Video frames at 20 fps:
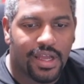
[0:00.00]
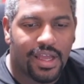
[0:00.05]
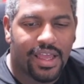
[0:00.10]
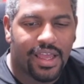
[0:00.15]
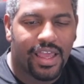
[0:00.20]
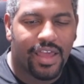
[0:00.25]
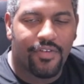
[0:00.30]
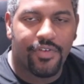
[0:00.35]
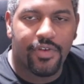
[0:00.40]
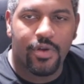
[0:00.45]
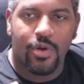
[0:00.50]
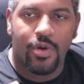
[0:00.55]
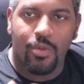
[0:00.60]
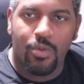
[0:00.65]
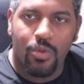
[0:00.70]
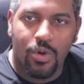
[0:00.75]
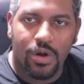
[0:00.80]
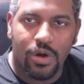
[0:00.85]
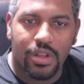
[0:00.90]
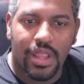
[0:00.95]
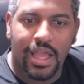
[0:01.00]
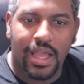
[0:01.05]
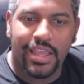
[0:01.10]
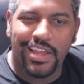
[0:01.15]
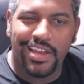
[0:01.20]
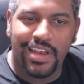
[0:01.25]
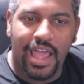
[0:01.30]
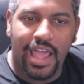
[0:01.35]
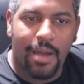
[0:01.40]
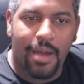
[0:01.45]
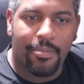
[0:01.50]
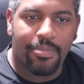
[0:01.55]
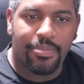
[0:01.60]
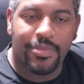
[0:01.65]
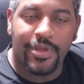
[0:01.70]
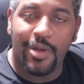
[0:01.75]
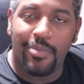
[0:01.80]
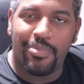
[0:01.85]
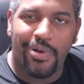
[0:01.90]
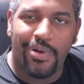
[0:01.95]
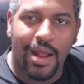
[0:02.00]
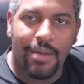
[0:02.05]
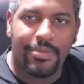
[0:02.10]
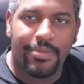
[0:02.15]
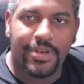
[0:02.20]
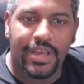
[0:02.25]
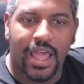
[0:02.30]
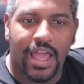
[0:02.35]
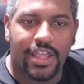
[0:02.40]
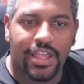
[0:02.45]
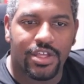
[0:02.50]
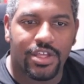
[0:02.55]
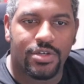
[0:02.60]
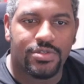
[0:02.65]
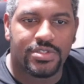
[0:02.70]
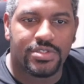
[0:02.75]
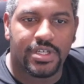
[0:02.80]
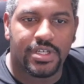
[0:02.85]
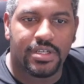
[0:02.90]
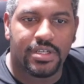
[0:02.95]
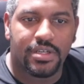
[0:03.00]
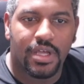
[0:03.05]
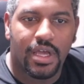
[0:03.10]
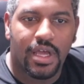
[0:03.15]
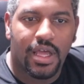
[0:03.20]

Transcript: If you're a Warlock, you're probably not using